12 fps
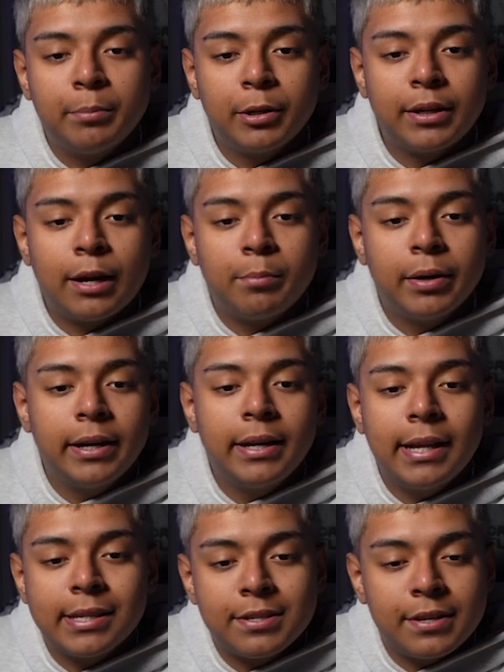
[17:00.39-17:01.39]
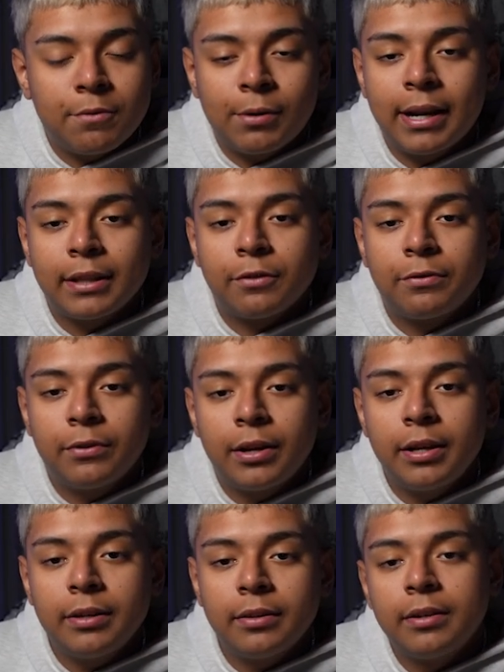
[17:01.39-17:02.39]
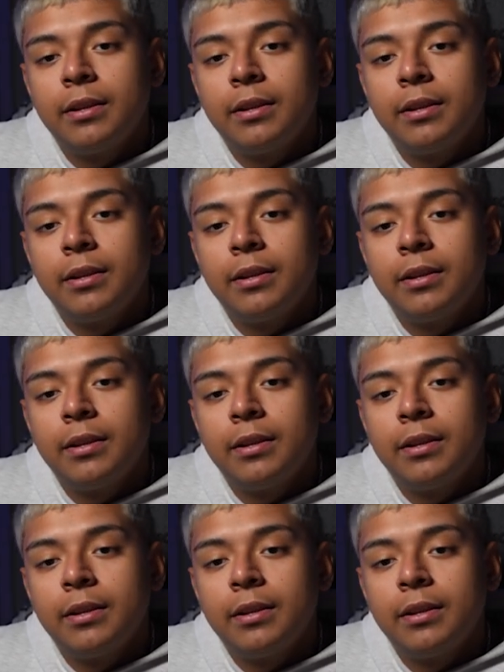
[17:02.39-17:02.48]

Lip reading: the book now button. It's right at the front,